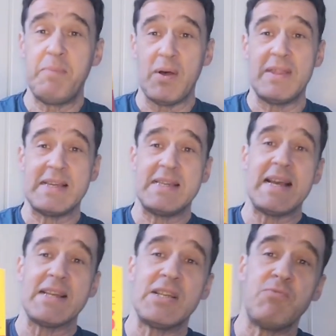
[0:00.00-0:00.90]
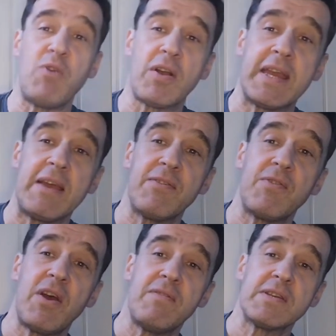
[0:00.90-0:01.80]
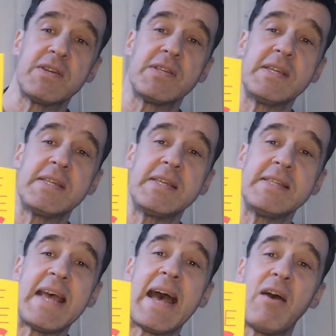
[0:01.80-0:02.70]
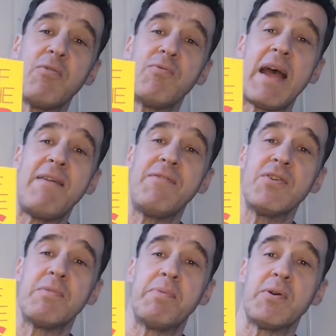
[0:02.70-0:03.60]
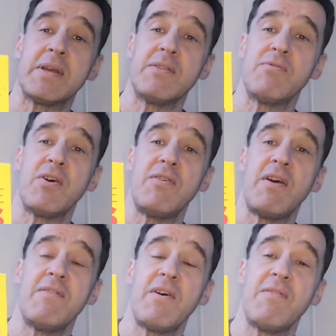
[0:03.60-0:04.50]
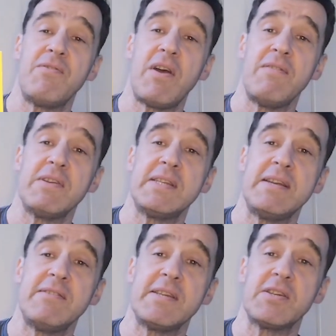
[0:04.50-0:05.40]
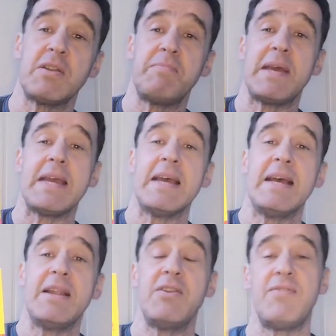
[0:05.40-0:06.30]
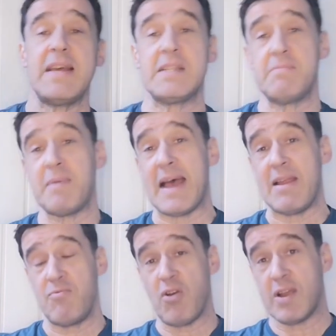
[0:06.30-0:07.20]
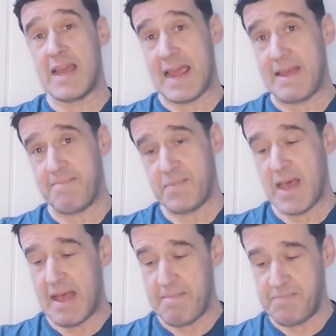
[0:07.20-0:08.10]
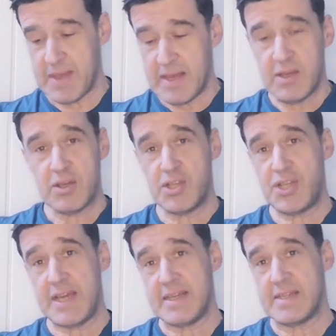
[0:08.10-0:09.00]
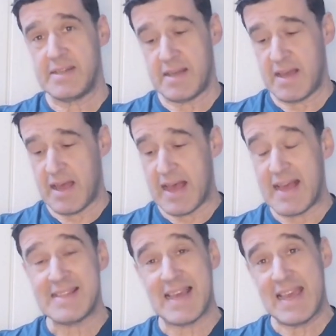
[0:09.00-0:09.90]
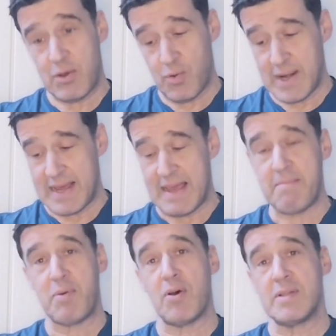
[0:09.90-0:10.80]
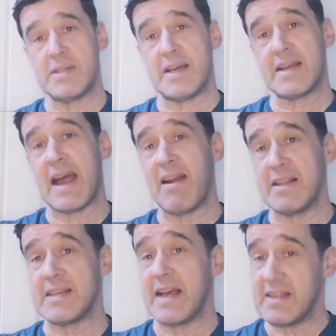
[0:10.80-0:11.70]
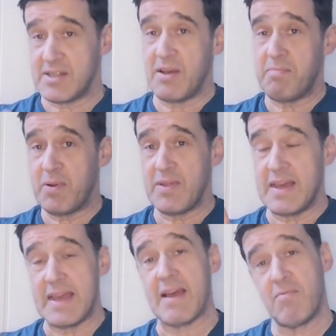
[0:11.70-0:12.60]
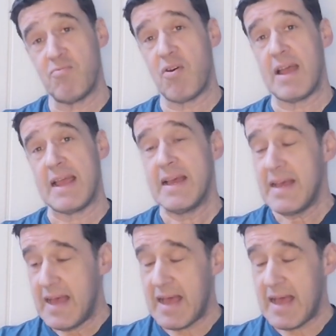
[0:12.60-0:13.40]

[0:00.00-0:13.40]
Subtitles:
but this is actually Rocky of the Rovers, because this is now, every other book in the Roy of the Rovers series is going to be narrated by Rocky, because she's as equally important a character as her brother here, Roy.